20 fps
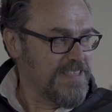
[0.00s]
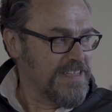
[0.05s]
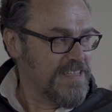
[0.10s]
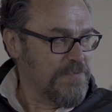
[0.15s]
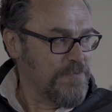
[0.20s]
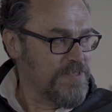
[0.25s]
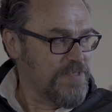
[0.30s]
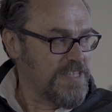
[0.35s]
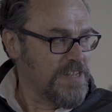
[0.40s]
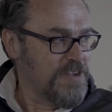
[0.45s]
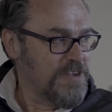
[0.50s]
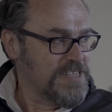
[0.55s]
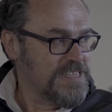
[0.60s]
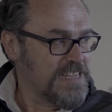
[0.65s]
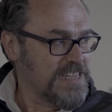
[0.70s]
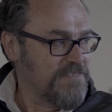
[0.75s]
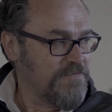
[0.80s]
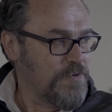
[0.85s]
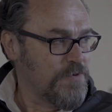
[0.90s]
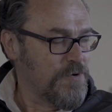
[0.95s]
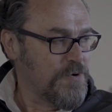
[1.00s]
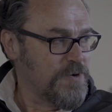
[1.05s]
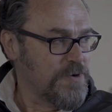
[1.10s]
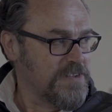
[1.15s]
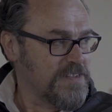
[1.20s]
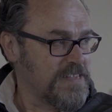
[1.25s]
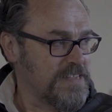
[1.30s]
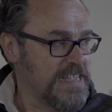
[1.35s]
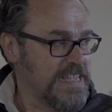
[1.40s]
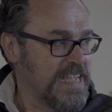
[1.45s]
the 964,
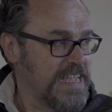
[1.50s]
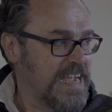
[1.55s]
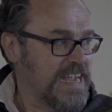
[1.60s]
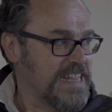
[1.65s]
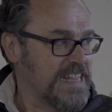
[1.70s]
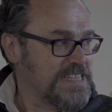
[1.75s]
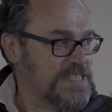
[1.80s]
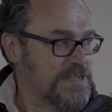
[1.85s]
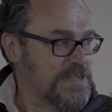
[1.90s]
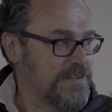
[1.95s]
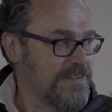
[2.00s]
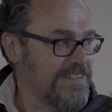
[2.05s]
and it's